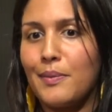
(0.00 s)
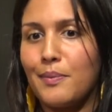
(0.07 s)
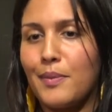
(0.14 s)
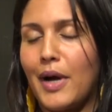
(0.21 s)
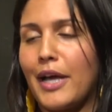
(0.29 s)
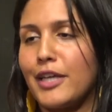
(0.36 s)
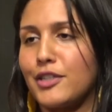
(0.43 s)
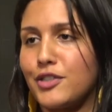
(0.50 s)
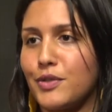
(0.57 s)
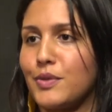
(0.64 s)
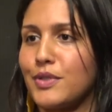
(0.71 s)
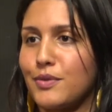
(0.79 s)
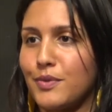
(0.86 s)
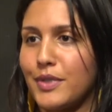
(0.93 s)
my
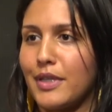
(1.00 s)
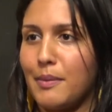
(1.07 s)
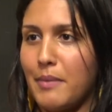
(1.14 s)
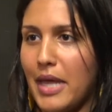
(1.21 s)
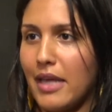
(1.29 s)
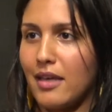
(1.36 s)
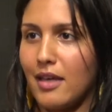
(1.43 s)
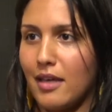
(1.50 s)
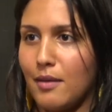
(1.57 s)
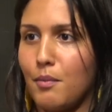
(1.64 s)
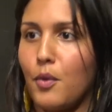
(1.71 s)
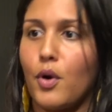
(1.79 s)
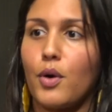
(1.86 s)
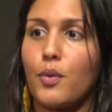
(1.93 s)
issue is really
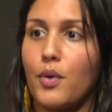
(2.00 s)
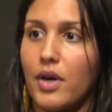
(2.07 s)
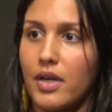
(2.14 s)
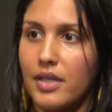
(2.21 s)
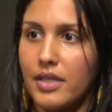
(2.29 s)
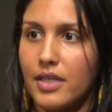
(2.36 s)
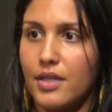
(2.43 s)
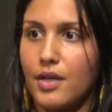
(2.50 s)
making more work,